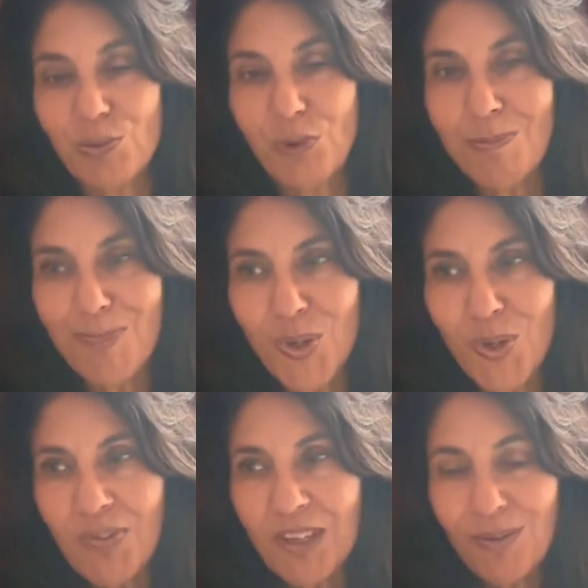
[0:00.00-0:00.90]
we're
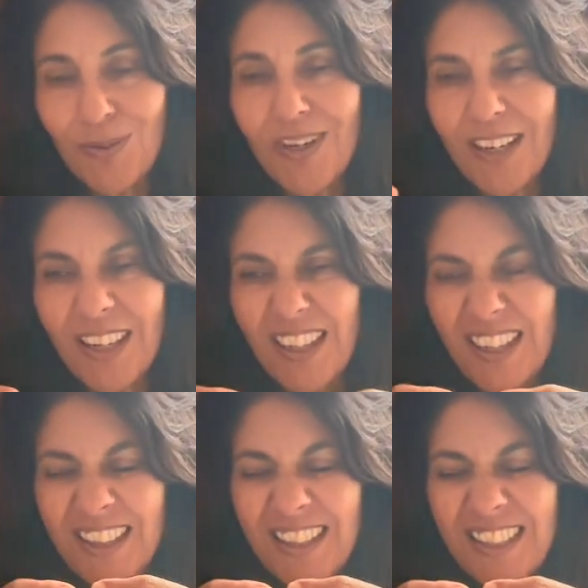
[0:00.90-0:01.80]
moving through kind of the
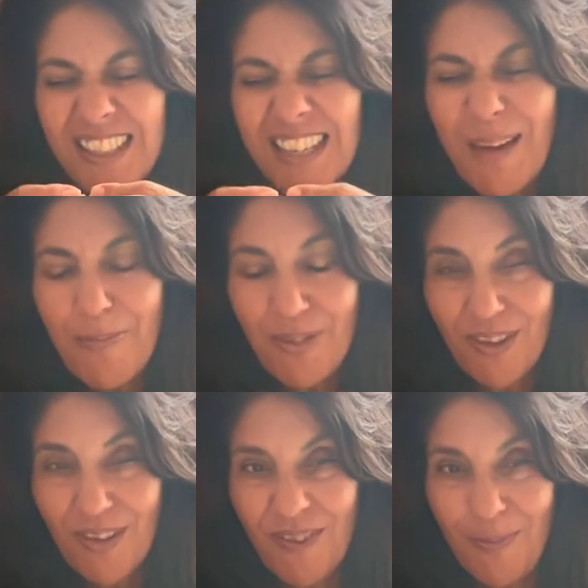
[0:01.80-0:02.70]
depth
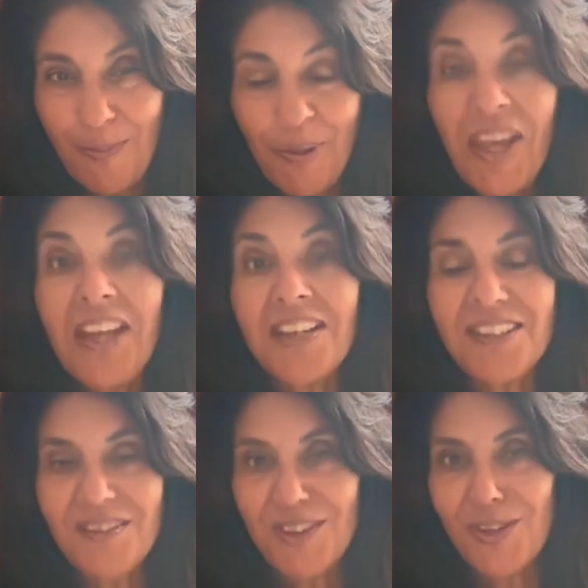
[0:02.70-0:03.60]
of the pit
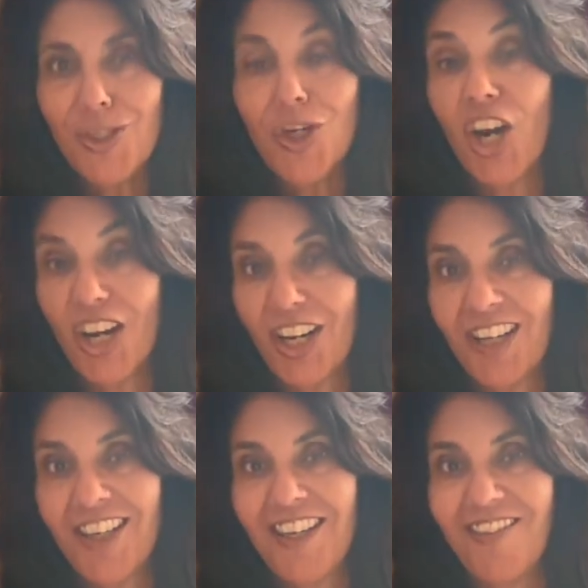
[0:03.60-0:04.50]
of the dark,
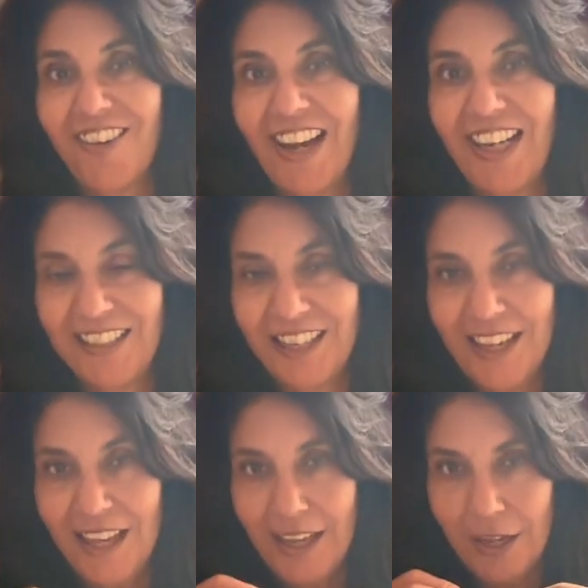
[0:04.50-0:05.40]
right?
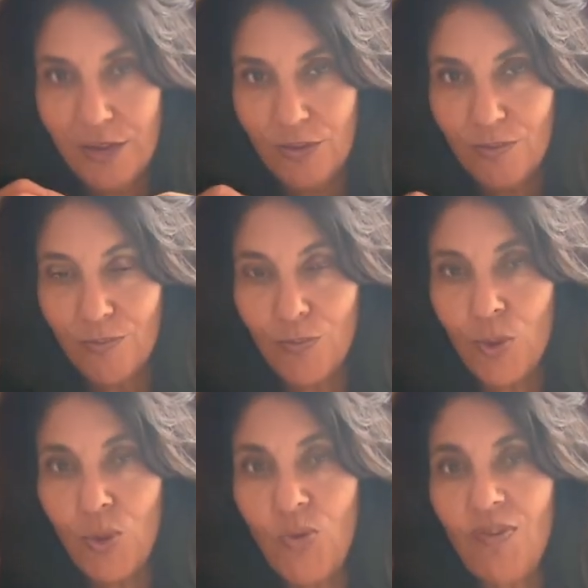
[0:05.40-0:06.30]
As we're
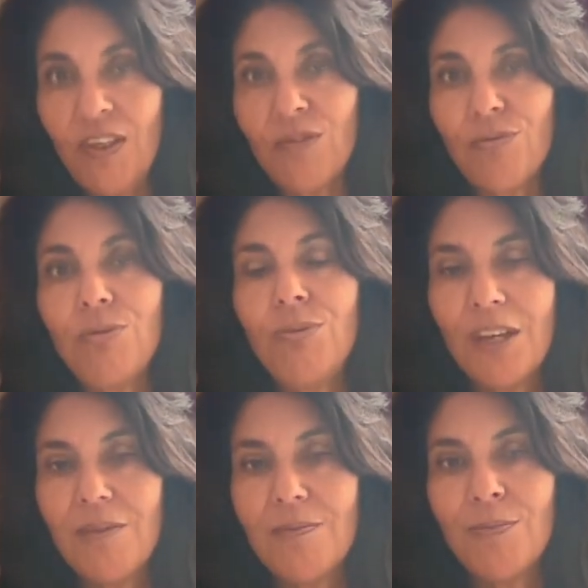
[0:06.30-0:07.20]
moving through
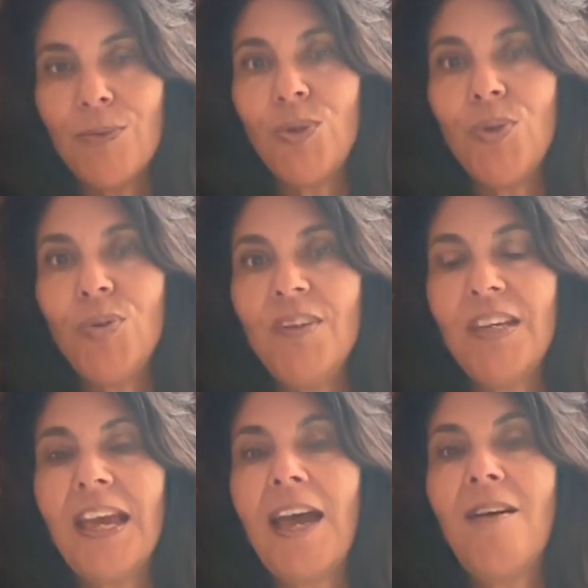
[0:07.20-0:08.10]
and
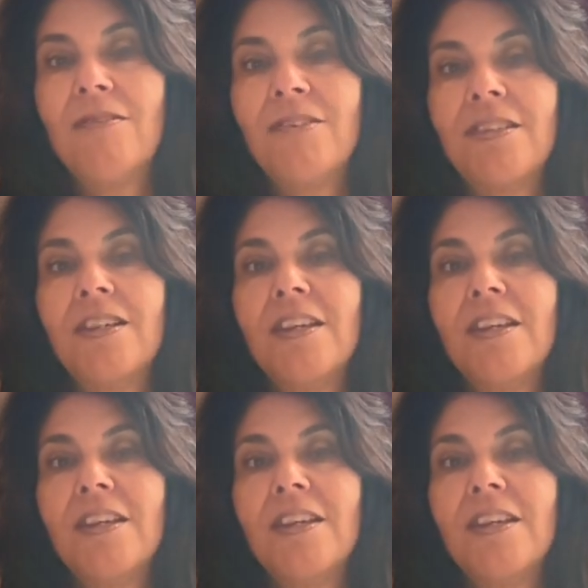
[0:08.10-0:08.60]
moving out